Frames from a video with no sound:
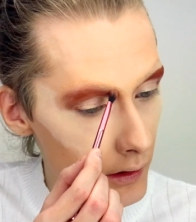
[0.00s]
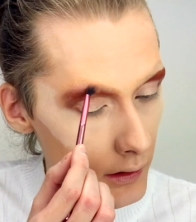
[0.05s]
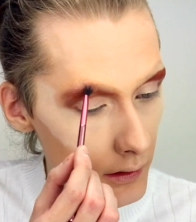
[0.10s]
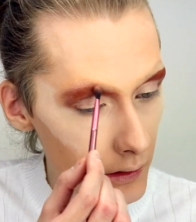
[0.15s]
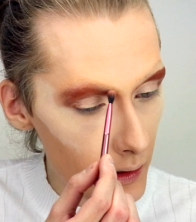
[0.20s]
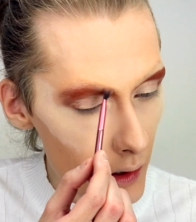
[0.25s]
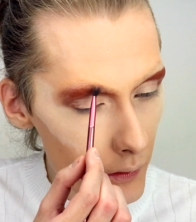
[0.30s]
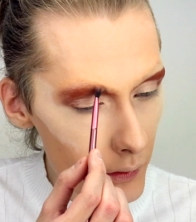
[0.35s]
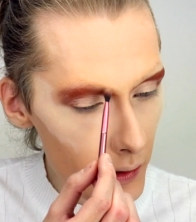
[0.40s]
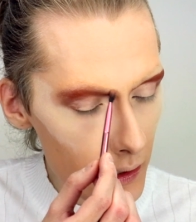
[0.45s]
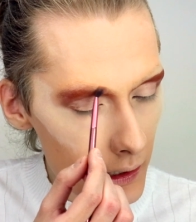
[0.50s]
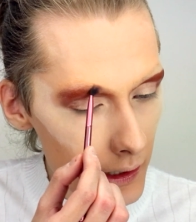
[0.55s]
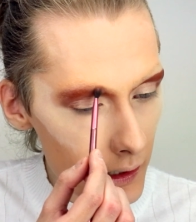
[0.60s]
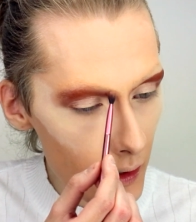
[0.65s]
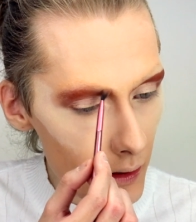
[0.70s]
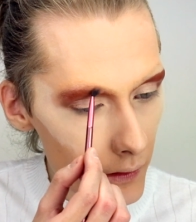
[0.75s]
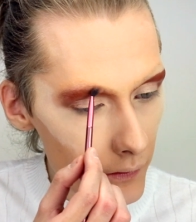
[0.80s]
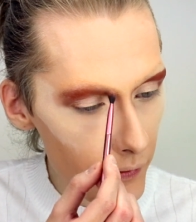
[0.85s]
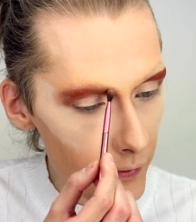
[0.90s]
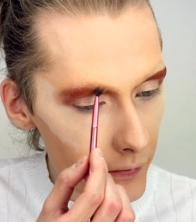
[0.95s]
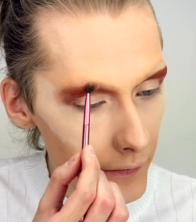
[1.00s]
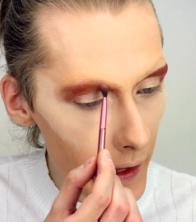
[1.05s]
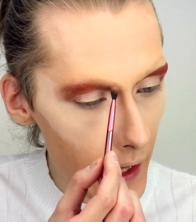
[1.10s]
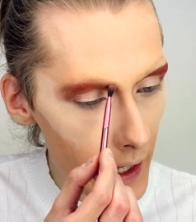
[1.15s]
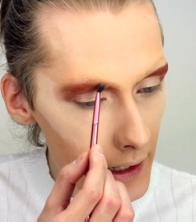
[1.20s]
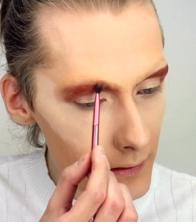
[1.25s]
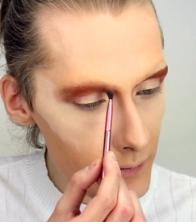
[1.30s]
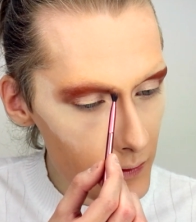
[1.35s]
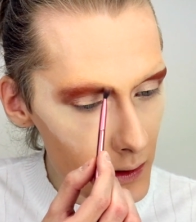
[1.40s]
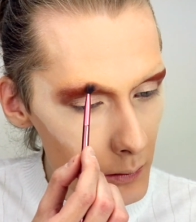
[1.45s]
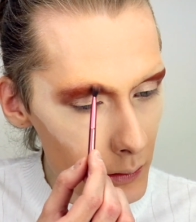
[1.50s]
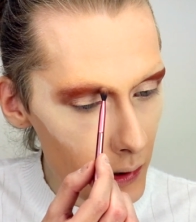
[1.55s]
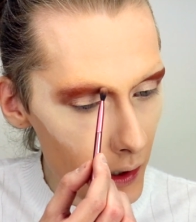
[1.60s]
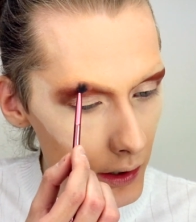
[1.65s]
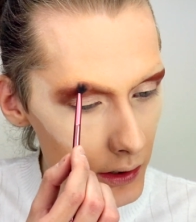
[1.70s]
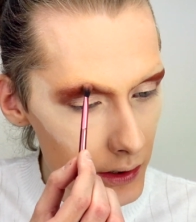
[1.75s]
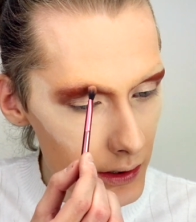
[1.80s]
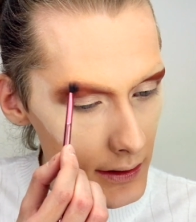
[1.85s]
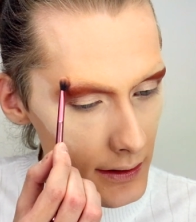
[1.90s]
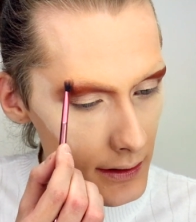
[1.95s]
Not really a fan of the
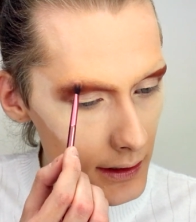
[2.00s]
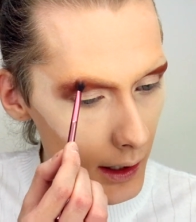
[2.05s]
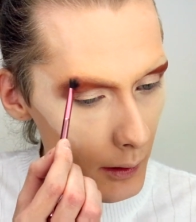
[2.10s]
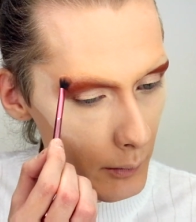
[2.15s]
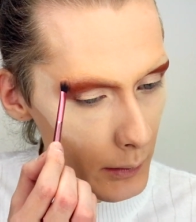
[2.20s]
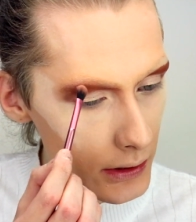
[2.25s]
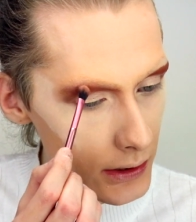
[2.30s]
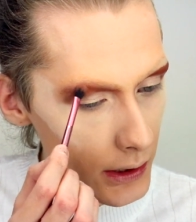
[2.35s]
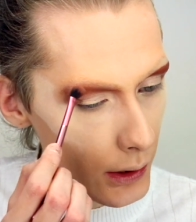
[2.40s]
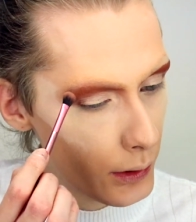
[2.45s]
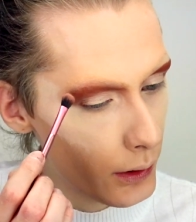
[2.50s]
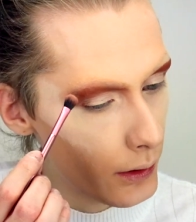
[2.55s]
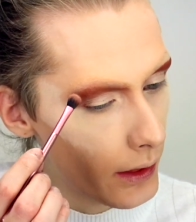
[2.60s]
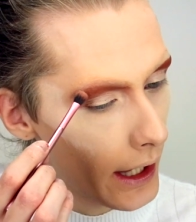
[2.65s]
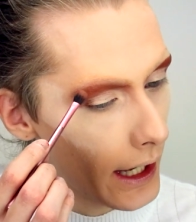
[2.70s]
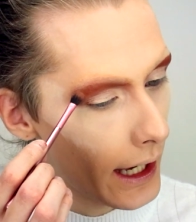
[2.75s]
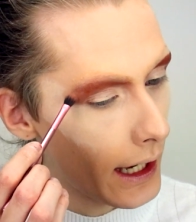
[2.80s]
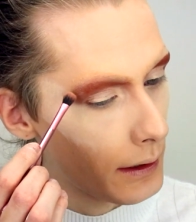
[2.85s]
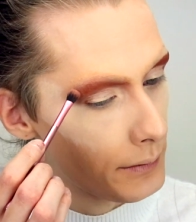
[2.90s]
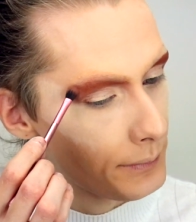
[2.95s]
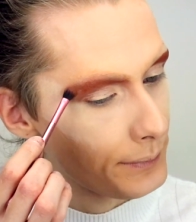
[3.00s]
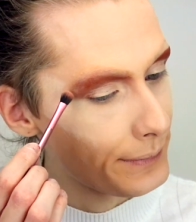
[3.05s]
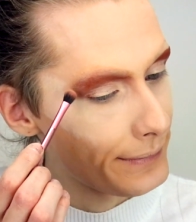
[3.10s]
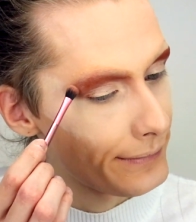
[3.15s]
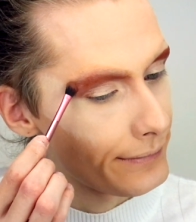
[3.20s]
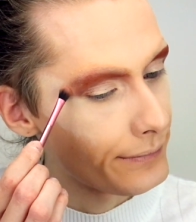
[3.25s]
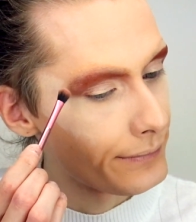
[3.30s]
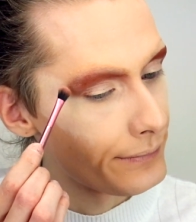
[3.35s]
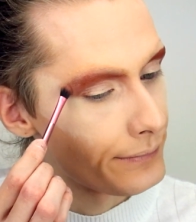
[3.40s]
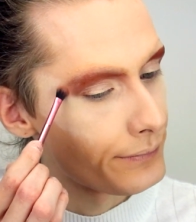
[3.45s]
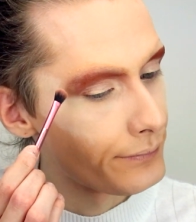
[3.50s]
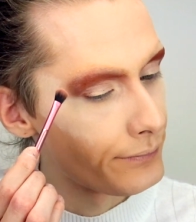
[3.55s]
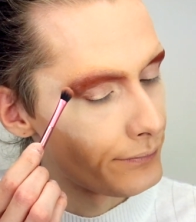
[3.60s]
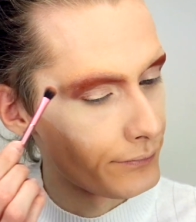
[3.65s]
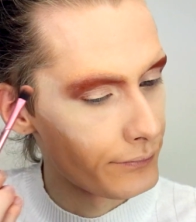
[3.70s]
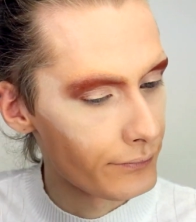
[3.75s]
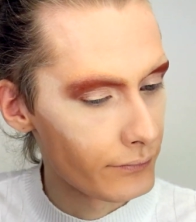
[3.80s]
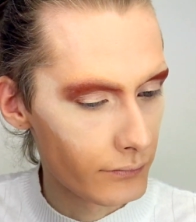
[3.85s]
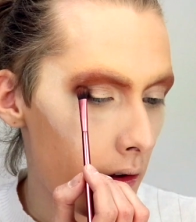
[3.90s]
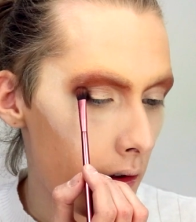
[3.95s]
brushes, let me tell you that.
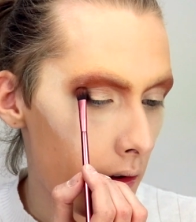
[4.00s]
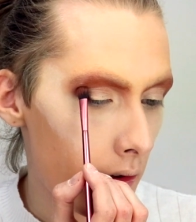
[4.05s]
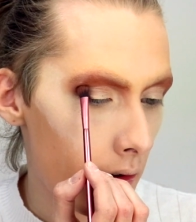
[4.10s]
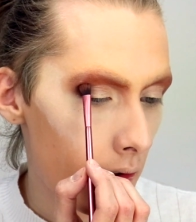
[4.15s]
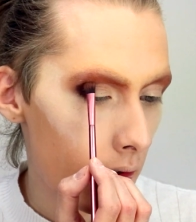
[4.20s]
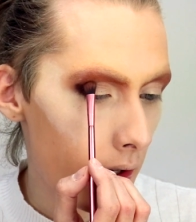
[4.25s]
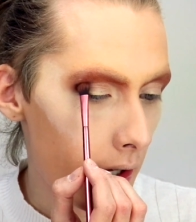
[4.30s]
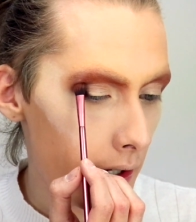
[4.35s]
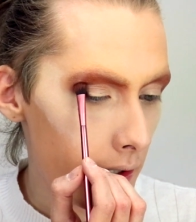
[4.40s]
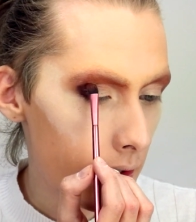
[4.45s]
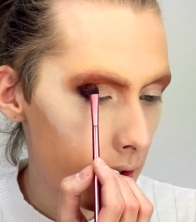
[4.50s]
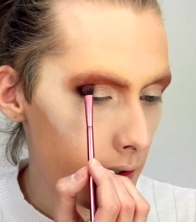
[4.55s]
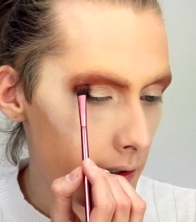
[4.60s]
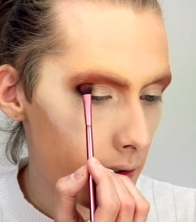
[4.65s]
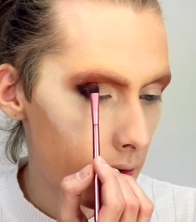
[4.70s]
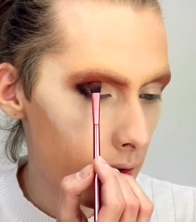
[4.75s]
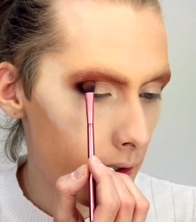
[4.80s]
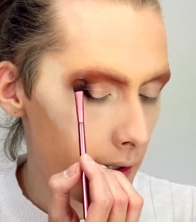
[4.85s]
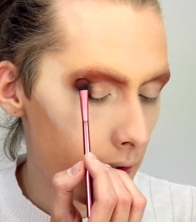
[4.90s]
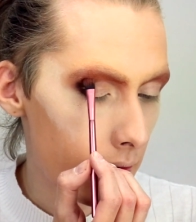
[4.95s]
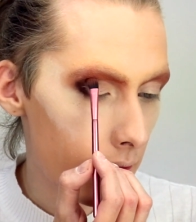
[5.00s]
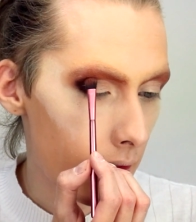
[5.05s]
Kind of like